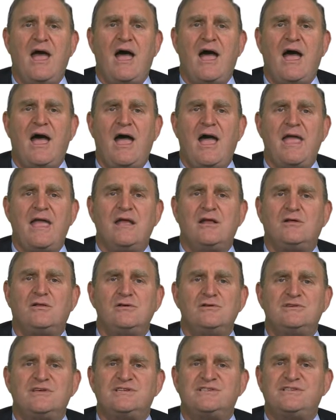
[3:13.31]
uh,
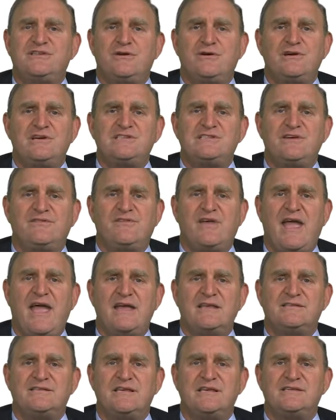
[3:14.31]
includes a series of
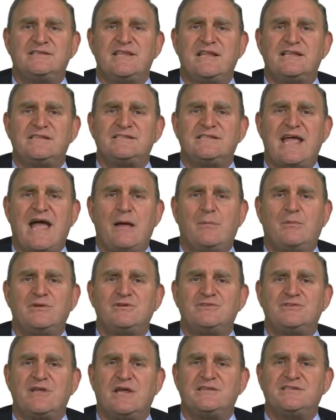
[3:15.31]
cases that
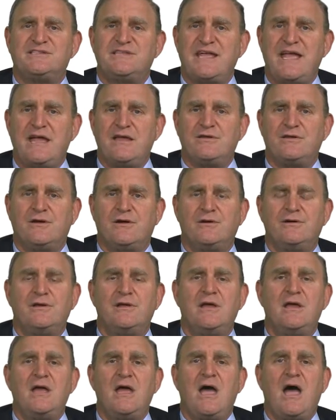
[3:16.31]
established a standard
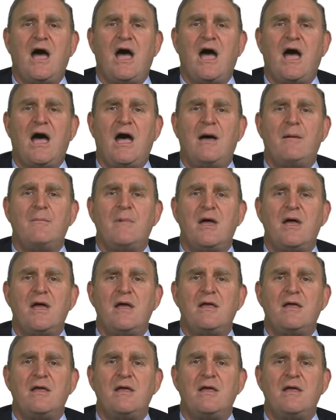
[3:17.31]
um,